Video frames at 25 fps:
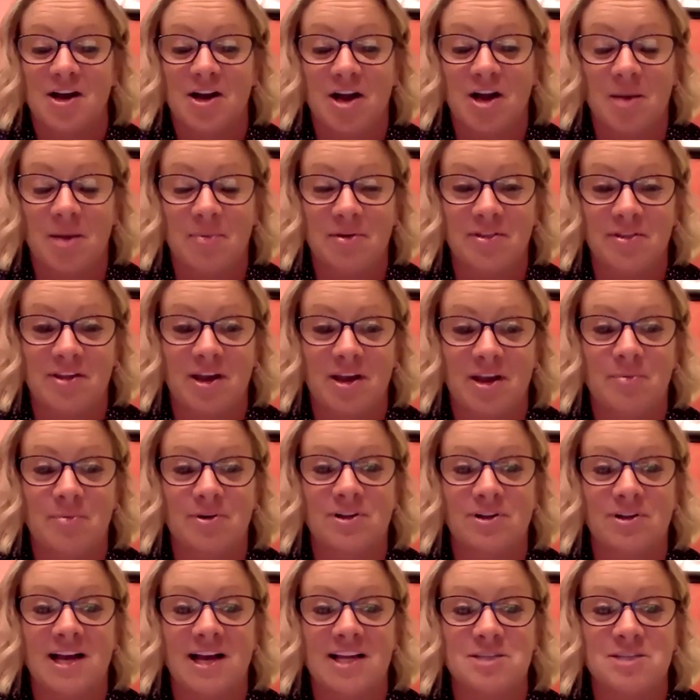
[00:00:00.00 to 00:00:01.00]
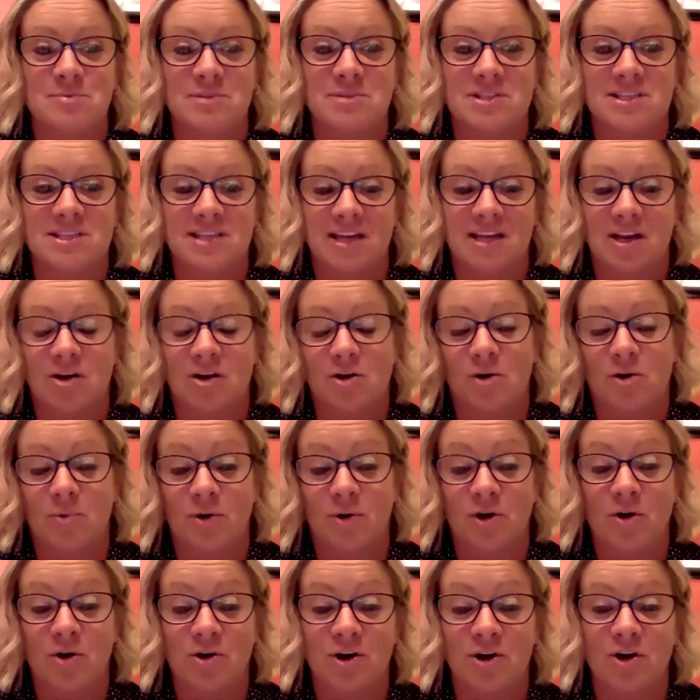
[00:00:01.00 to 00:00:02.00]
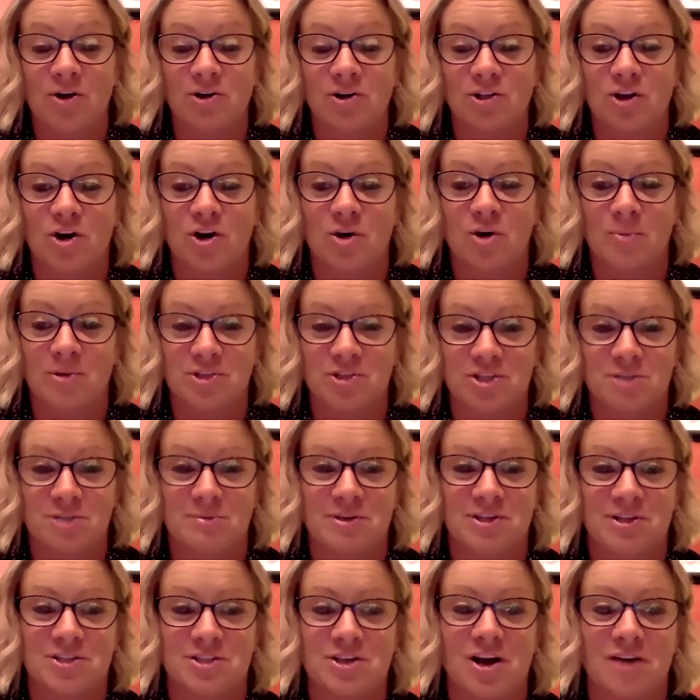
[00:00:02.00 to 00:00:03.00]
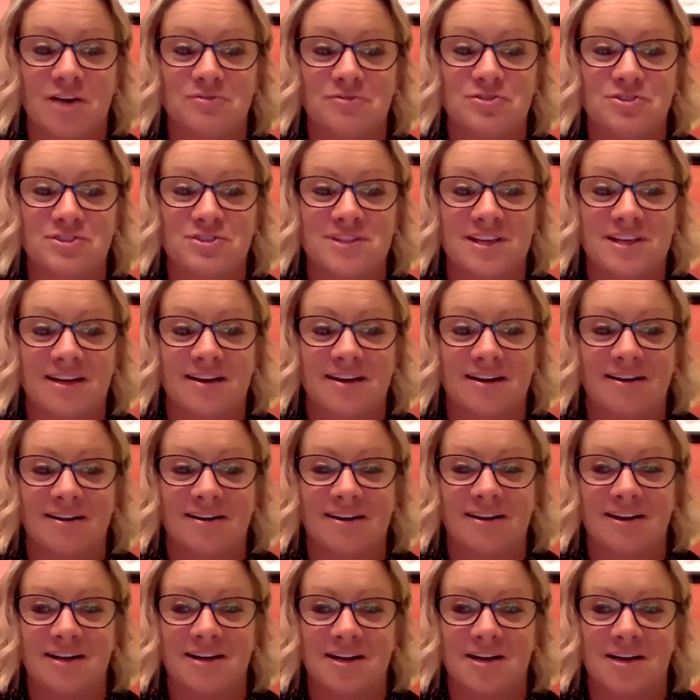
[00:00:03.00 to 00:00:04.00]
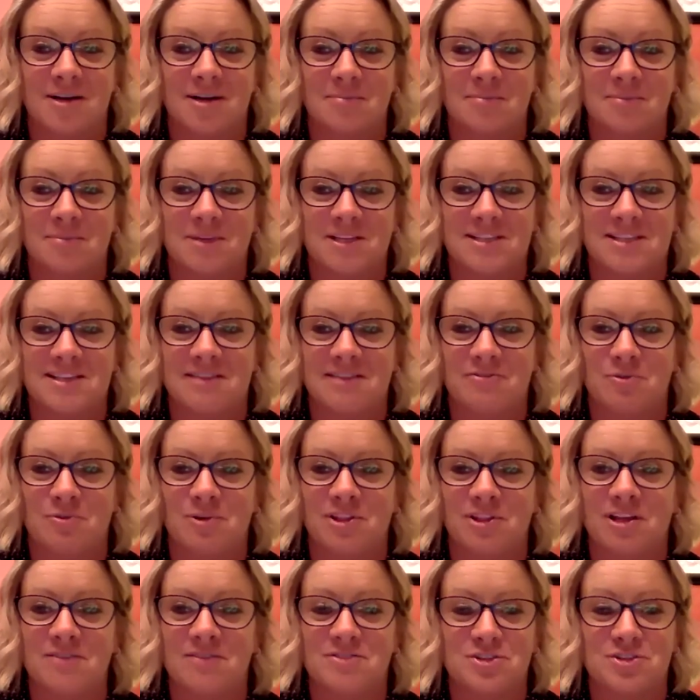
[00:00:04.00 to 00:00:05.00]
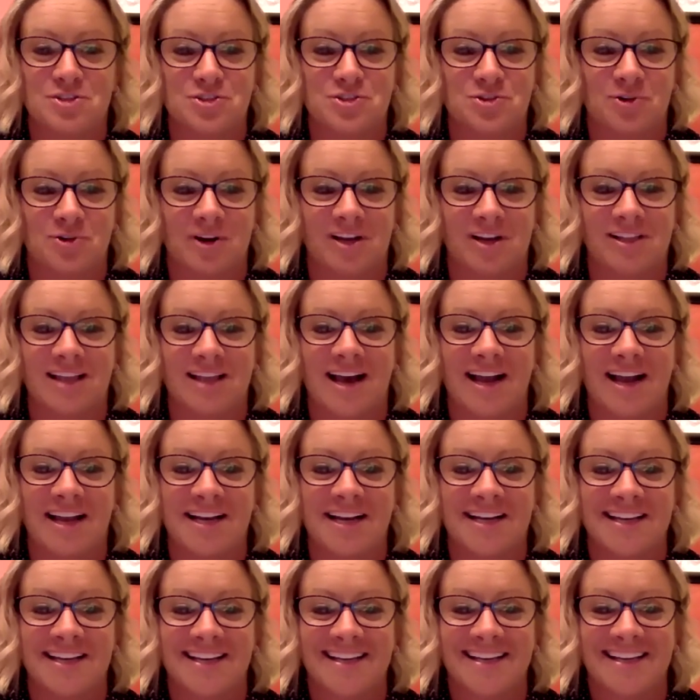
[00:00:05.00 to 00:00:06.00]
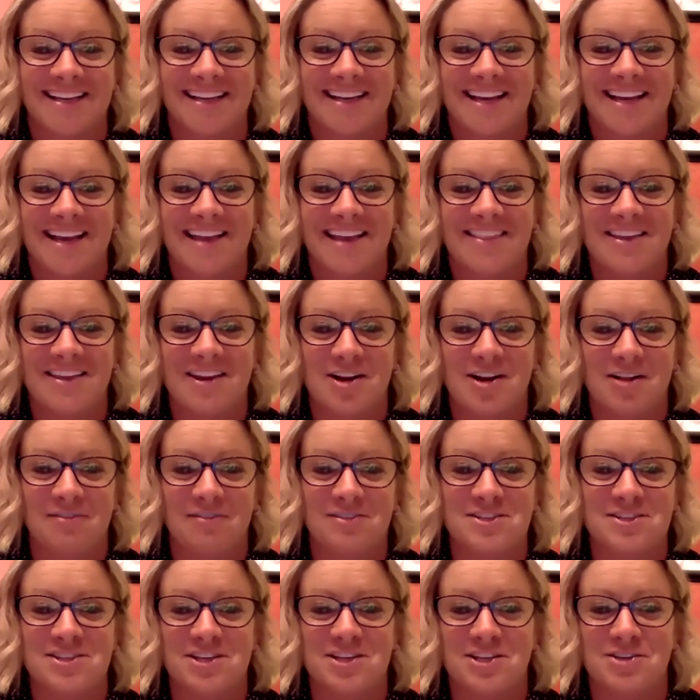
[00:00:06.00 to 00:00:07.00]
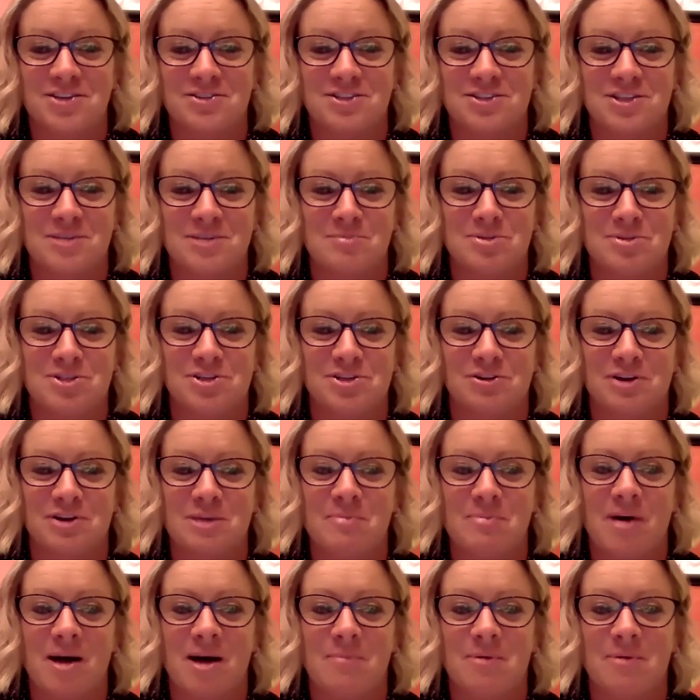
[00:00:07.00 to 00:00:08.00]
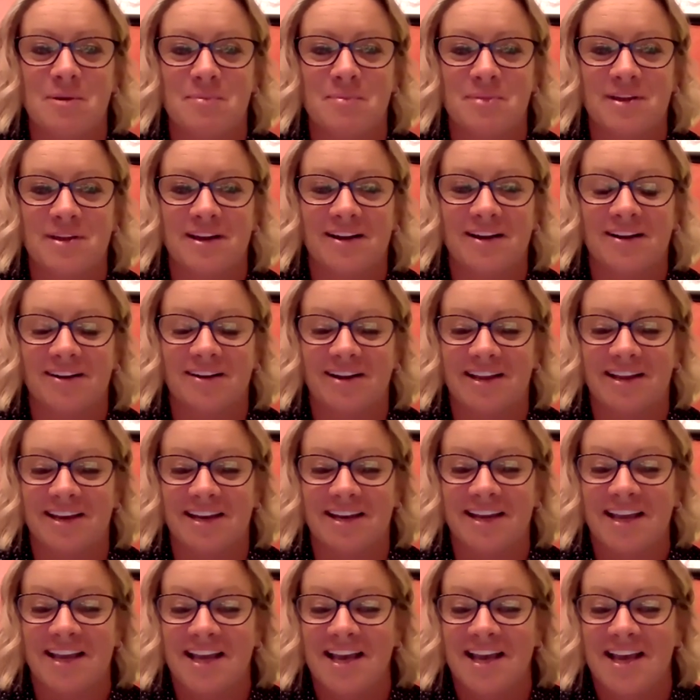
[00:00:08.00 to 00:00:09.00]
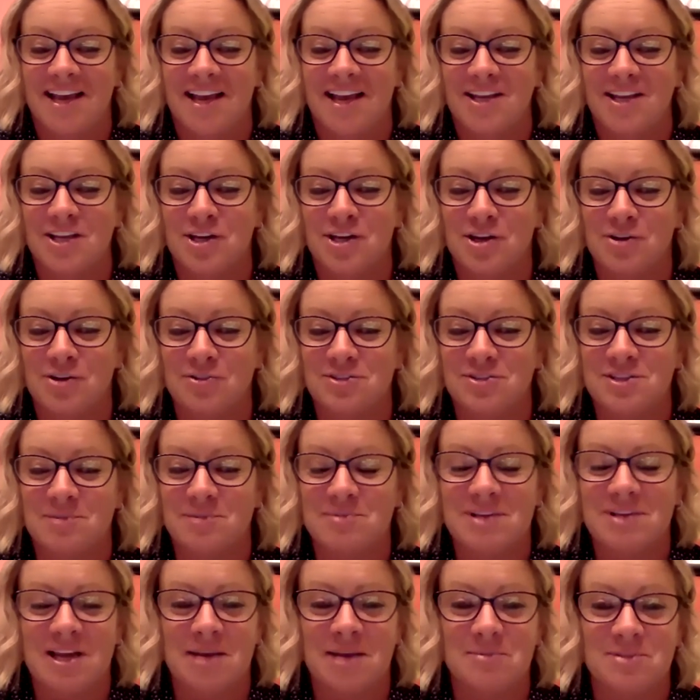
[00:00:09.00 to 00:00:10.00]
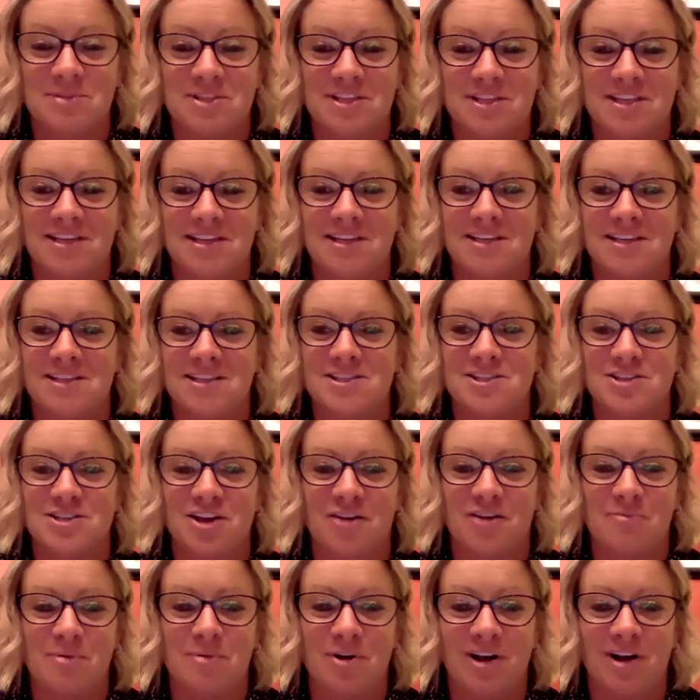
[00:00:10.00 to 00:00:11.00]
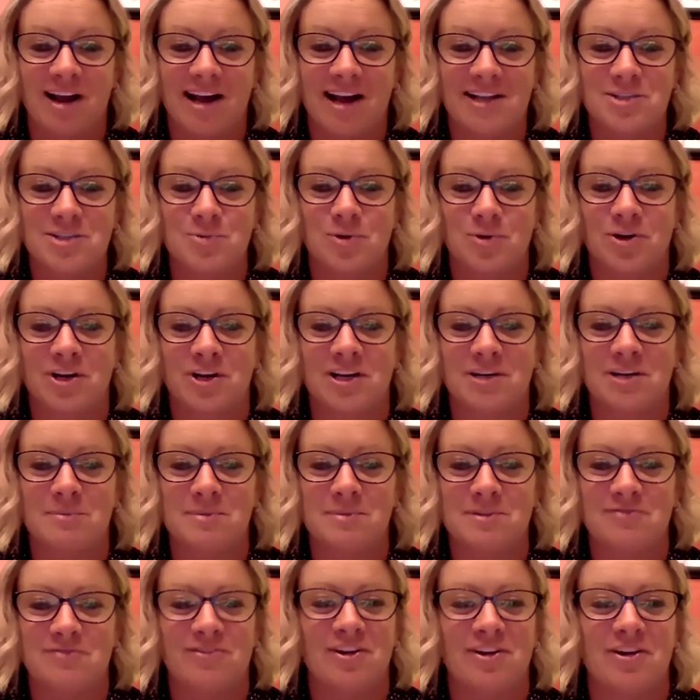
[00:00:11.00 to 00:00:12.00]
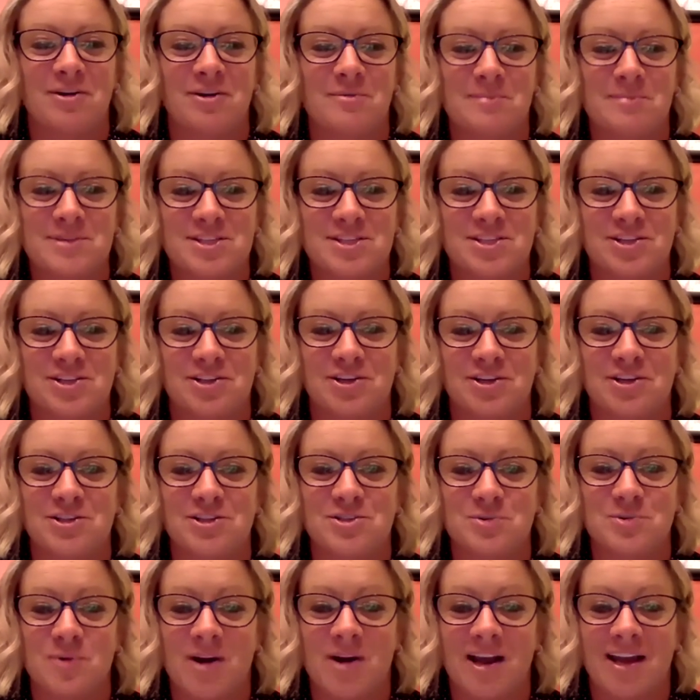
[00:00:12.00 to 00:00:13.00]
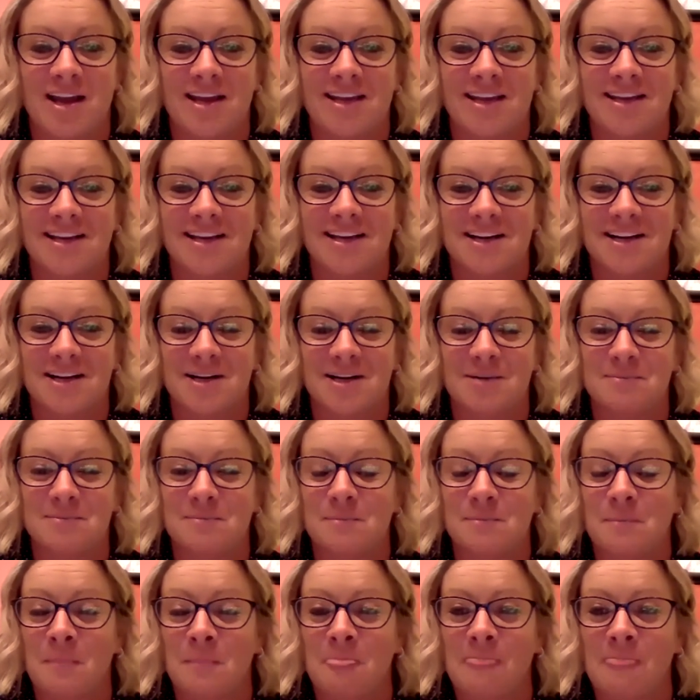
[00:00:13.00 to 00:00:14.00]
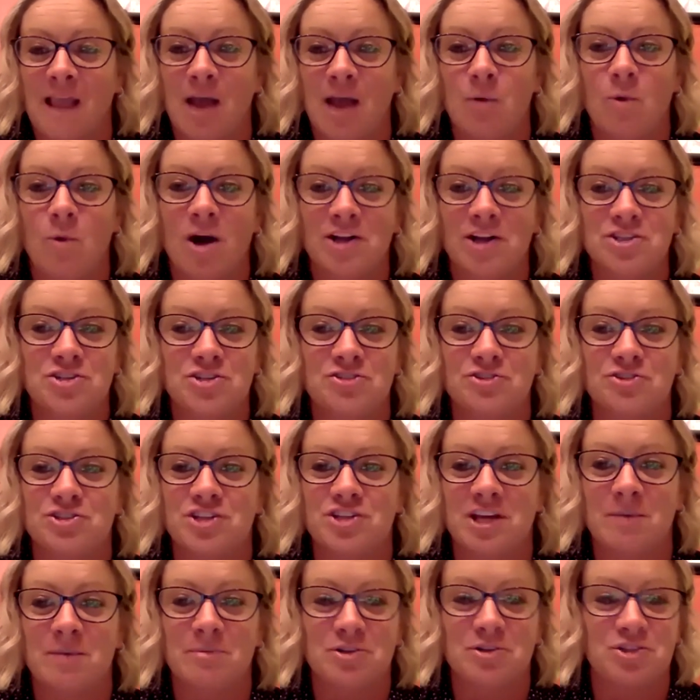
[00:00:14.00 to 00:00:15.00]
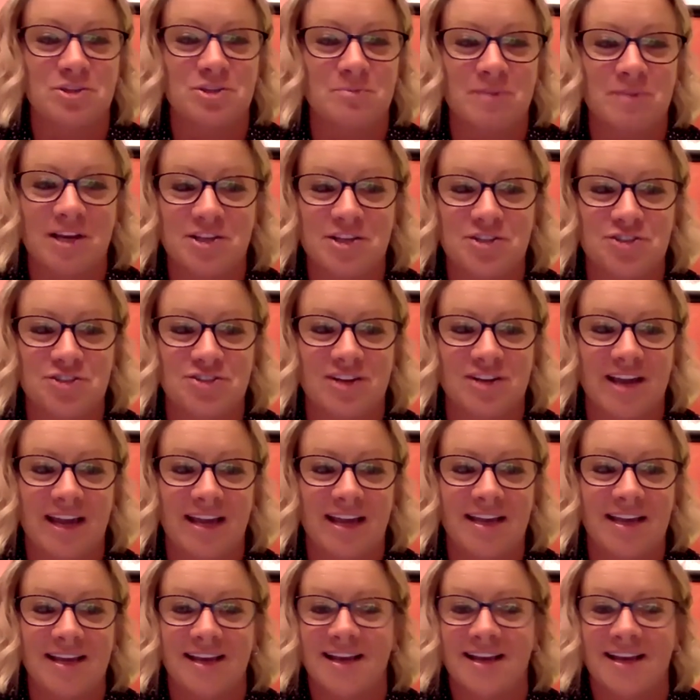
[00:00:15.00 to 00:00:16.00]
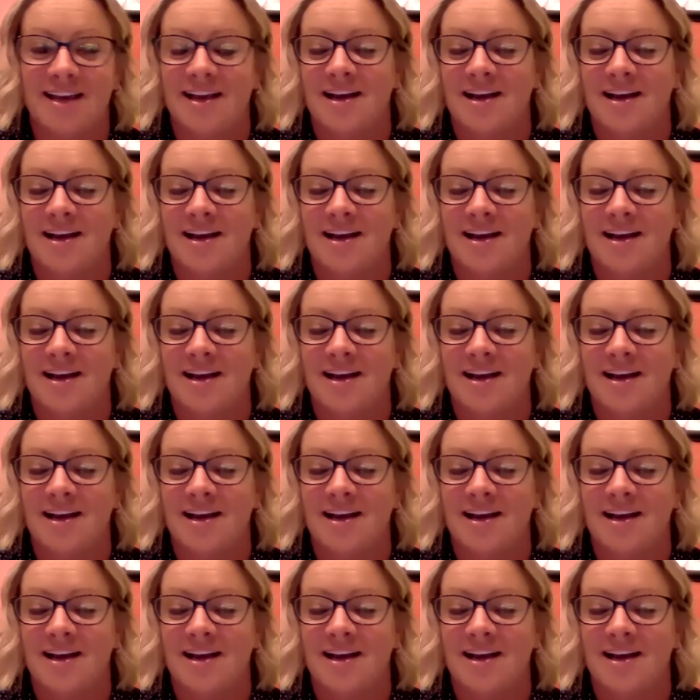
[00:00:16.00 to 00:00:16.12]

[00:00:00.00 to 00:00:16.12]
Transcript: a couple of the upperclassmen said, "Oh, we're going to Oklahoma just because Hofstra's there, because um, everyone loves the storyline." And then all of a sudden, you see Missouri pop up there, and you know, sometimes the, the softball gods work in a very mysterious way. Um, I watched their championship yesterday.